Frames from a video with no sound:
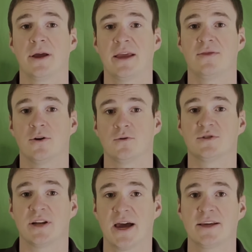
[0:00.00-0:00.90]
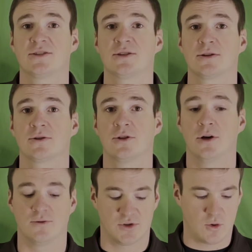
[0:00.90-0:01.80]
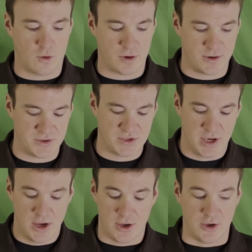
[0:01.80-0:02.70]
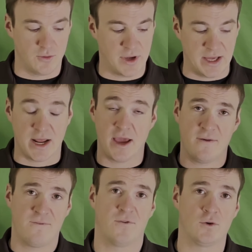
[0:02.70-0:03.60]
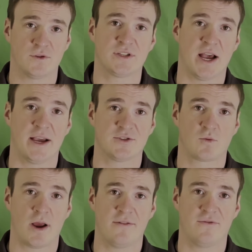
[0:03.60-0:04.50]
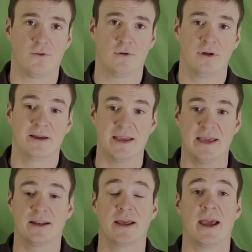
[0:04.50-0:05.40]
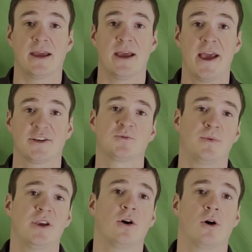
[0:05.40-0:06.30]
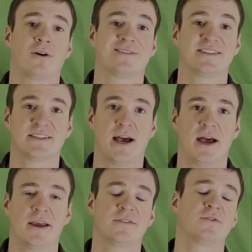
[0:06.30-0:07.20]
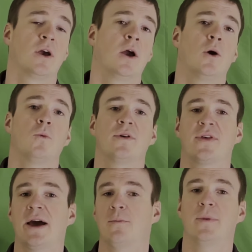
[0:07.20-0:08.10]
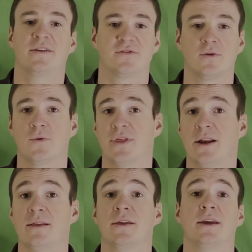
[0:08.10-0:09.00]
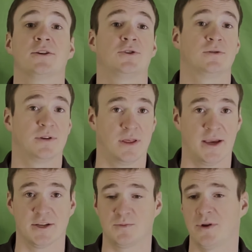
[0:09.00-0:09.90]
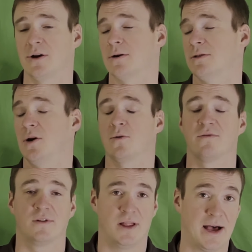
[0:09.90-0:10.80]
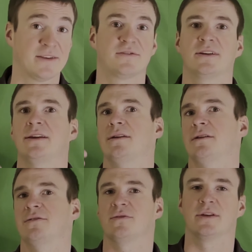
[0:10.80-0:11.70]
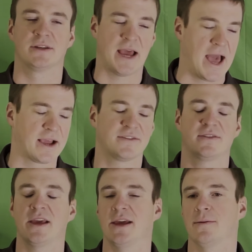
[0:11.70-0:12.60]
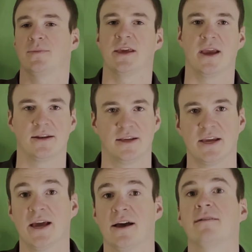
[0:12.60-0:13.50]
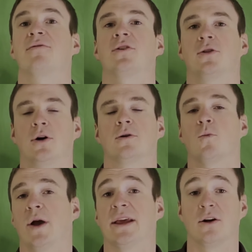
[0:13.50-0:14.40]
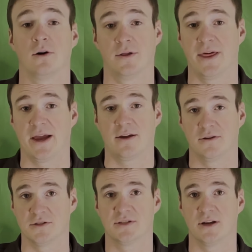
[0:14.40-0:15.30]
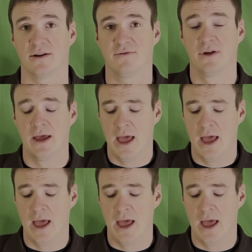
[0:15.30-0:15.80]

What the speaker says: In those nice close quarters, you get a full-size rifle in a SBR size without messing with any of the issues of the SBR, lower velocities, the tax stamp, the ATF, the long weight, all of that good stuff.